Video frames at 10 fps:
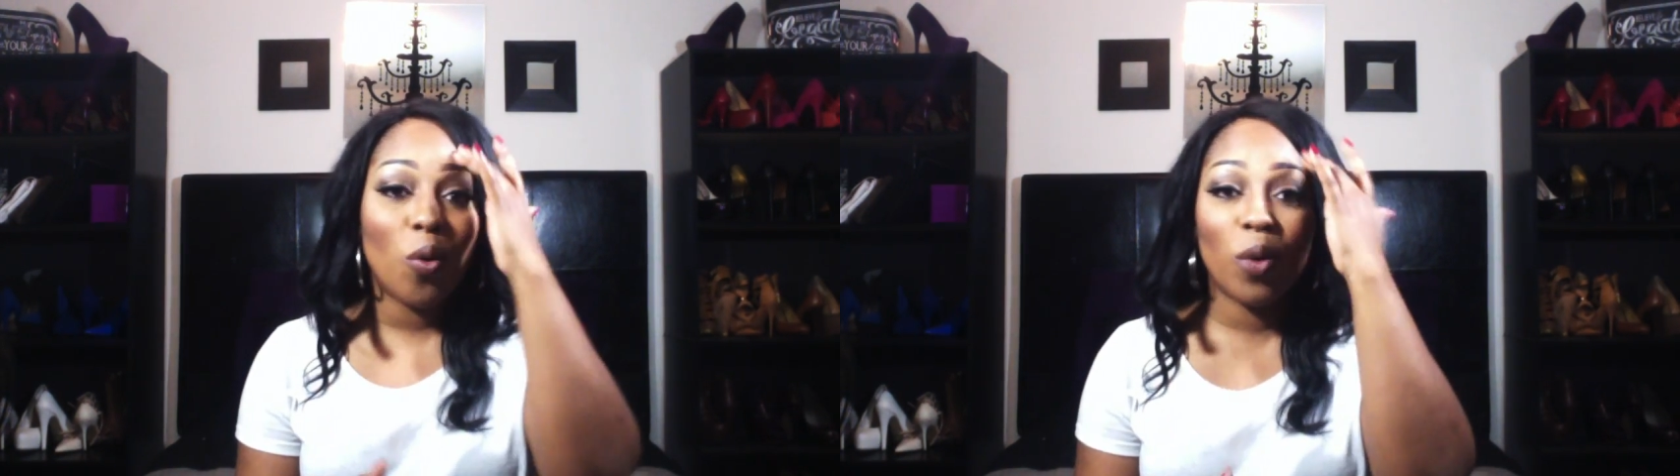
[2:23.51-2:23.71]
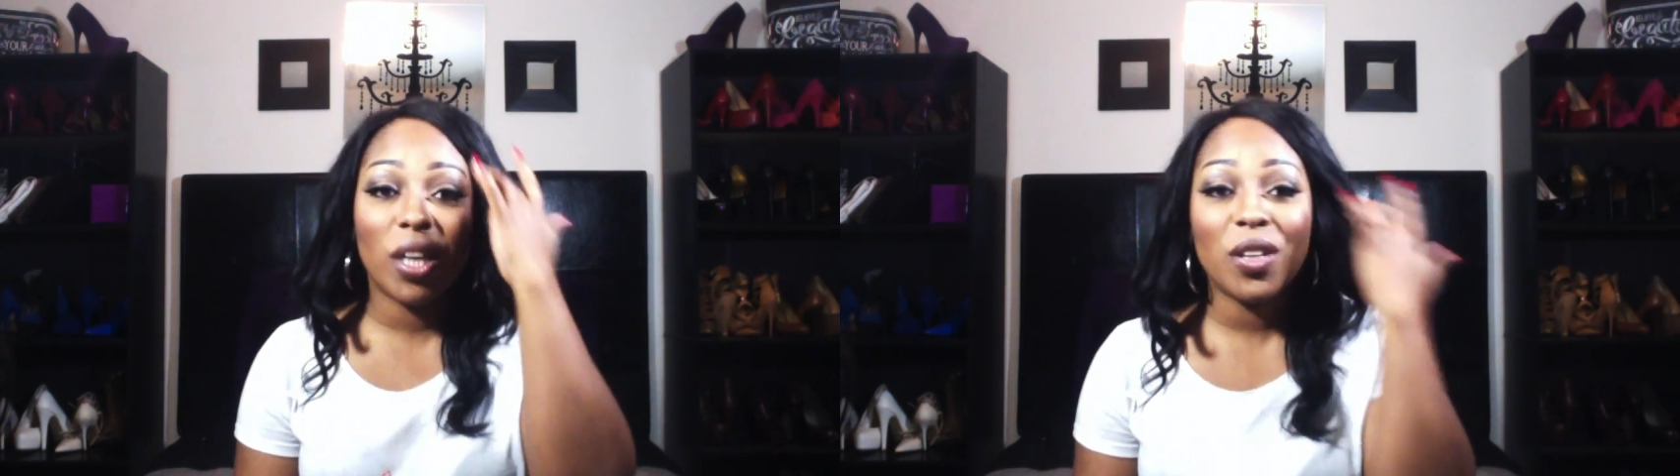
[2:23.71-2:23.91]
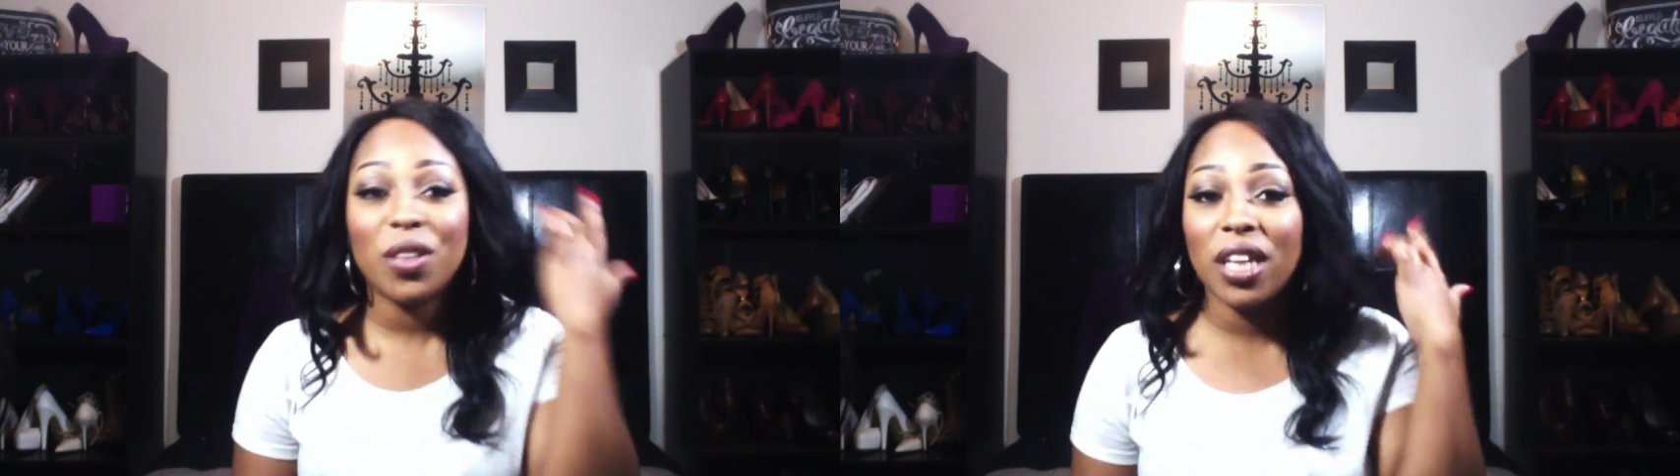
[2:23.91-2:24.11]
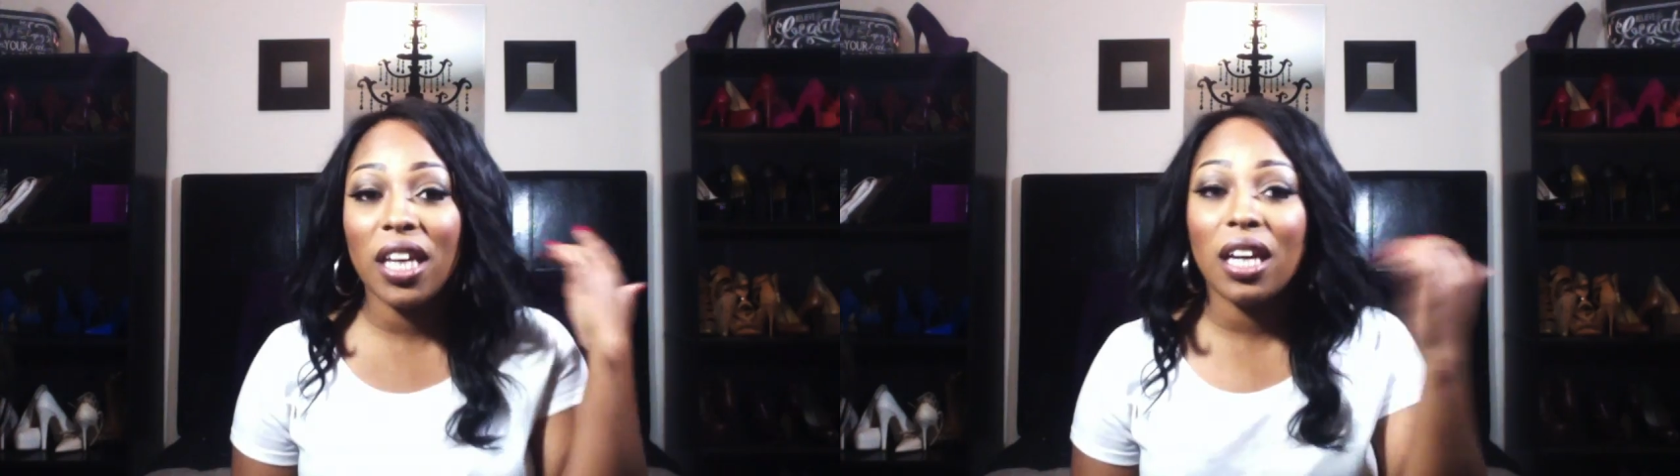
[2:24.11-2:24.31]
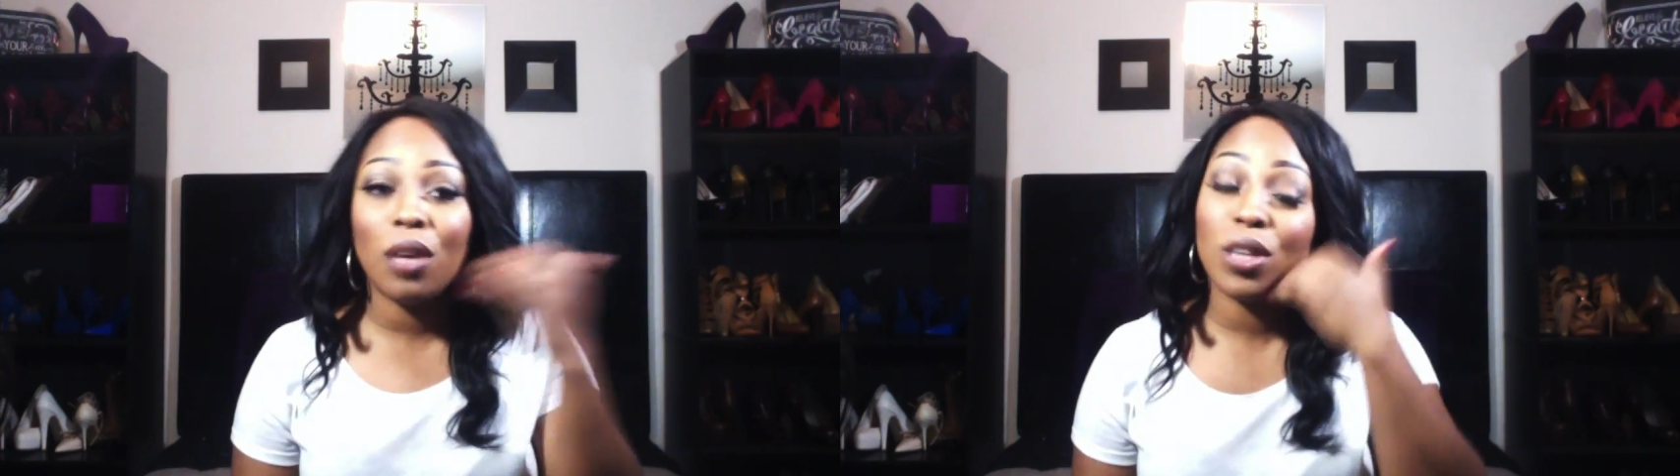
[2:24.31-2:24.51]
what you
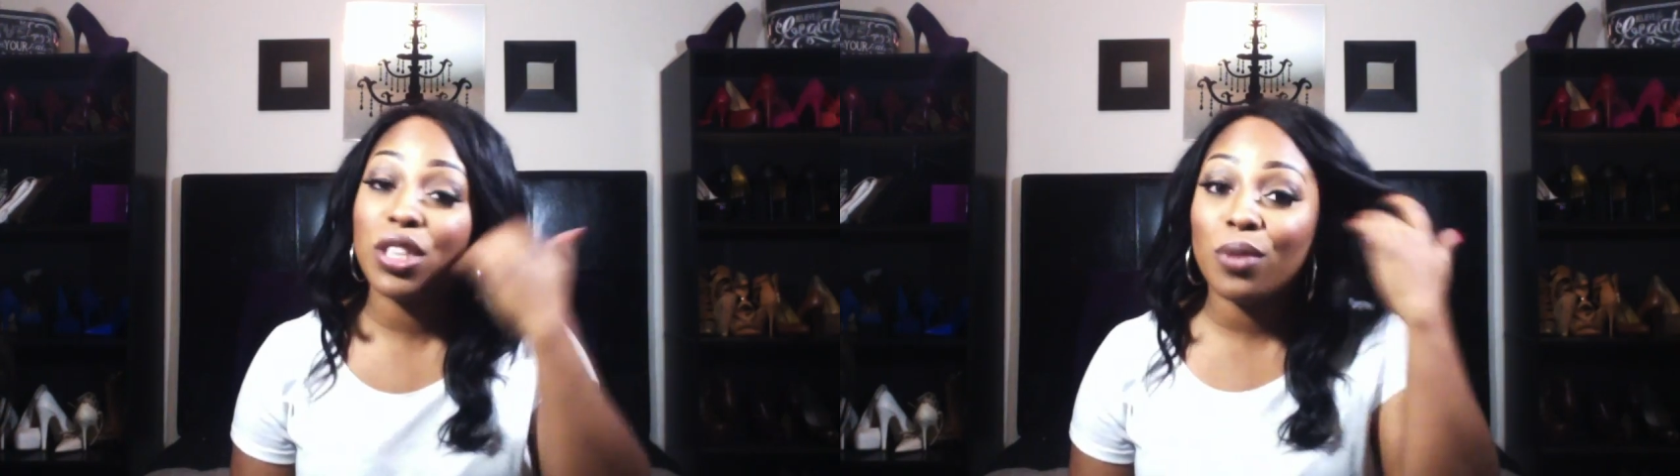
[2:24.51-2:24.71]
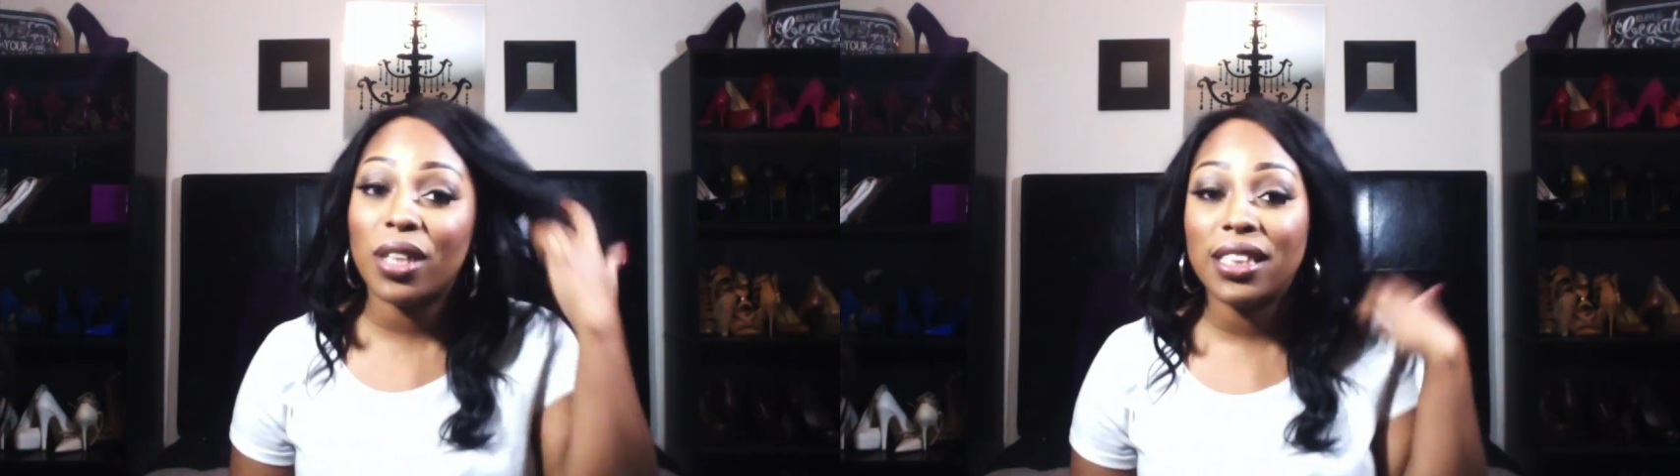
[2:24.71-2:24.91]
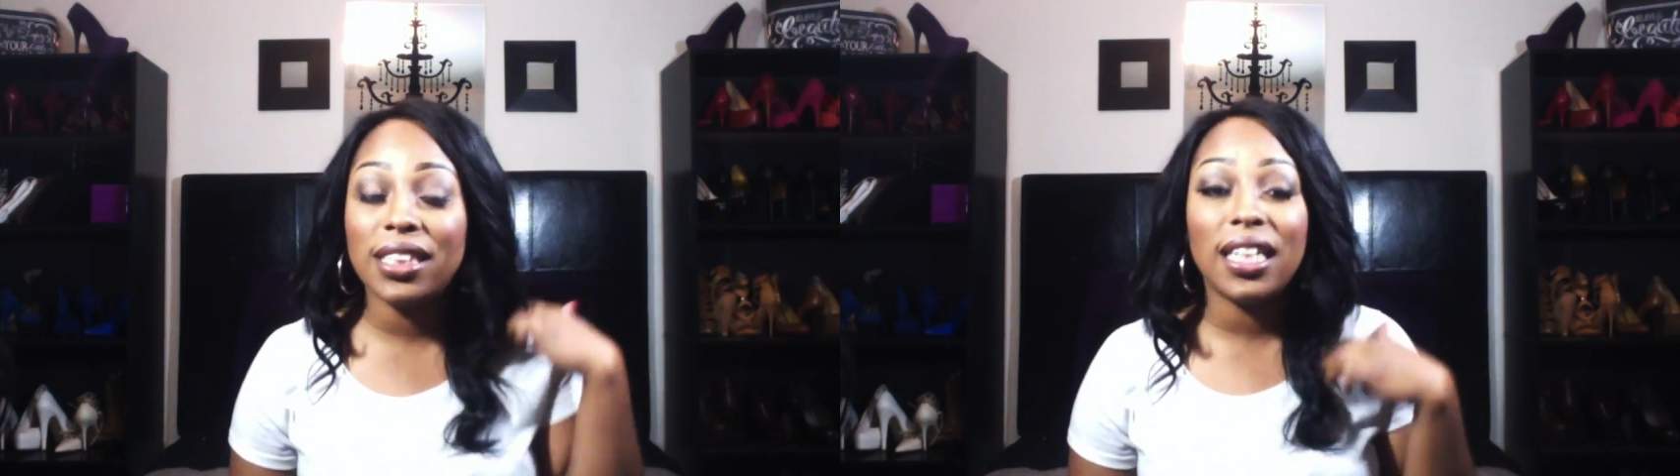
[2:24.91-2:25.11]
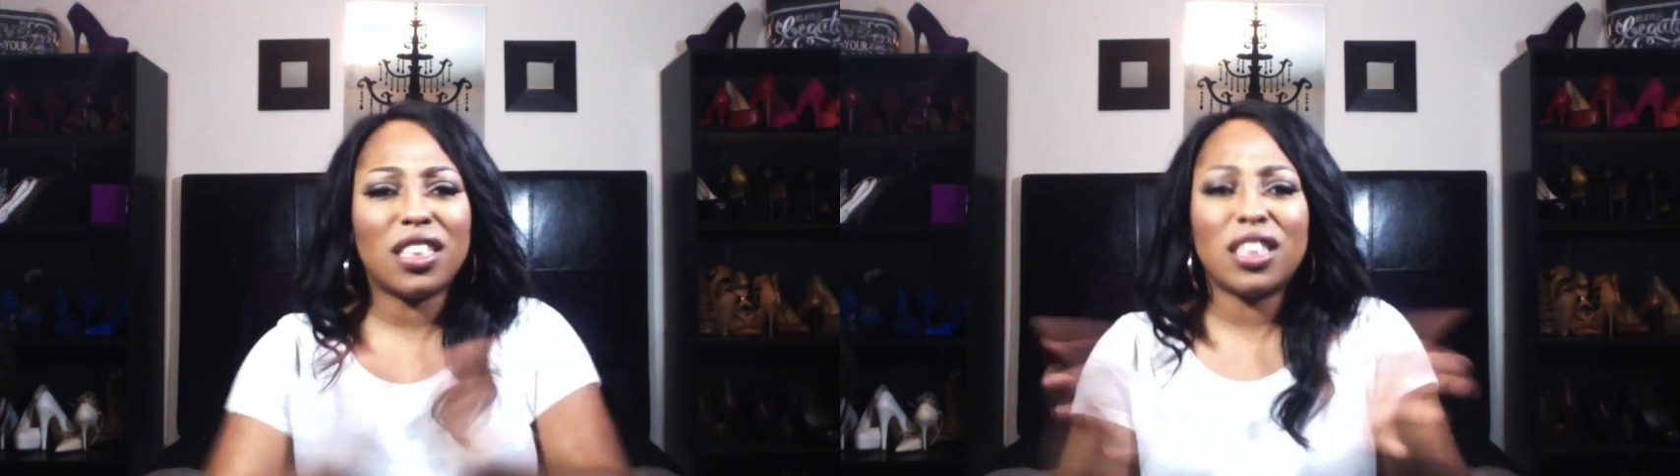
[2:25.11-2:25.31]
think, what you want to see.